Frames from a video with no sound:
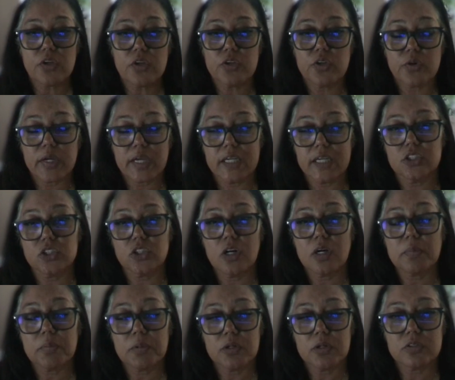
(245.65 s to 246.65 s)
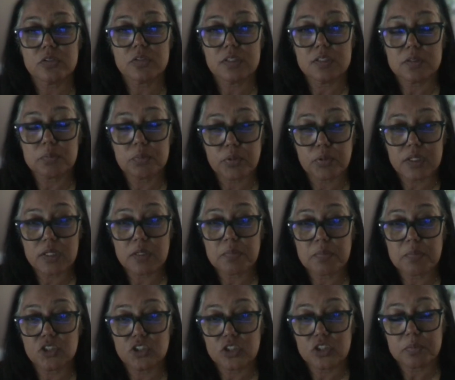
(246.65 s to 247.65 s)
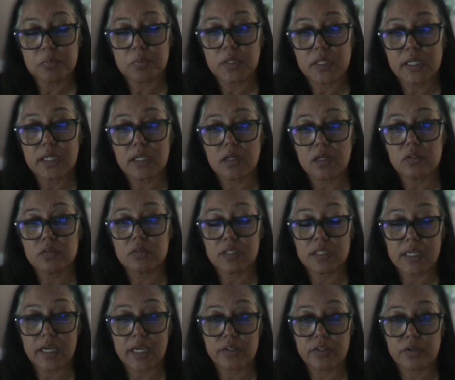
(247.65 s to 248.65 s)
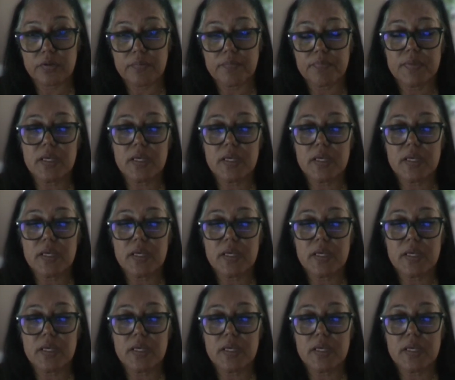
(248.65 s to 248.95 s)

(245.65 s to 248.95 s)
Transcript: Your HR person is pretty much just putting it all together.